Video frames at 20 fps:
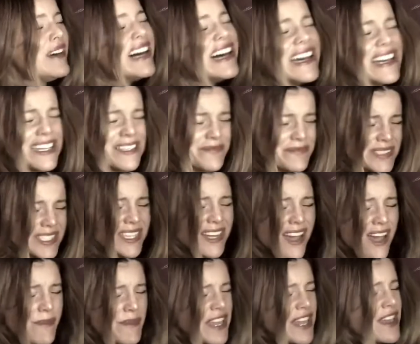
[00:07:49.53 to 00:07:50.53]
I'm
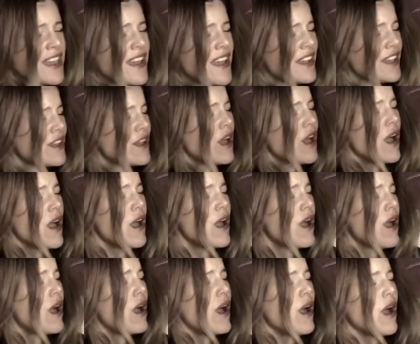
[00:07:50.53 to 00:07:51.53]
coming
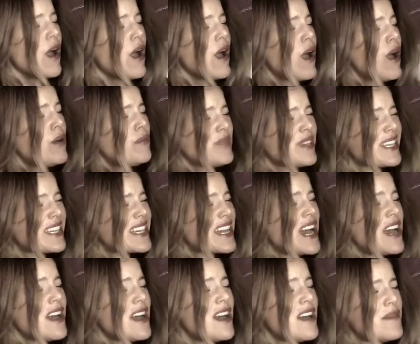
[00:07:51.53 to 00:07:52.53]
home,
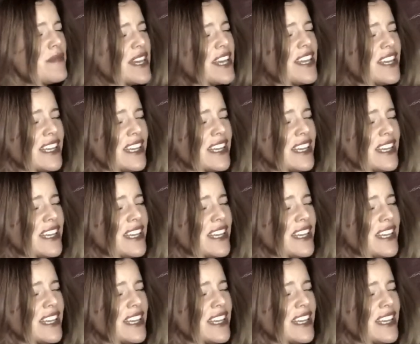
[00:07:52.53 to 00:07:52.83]
becoming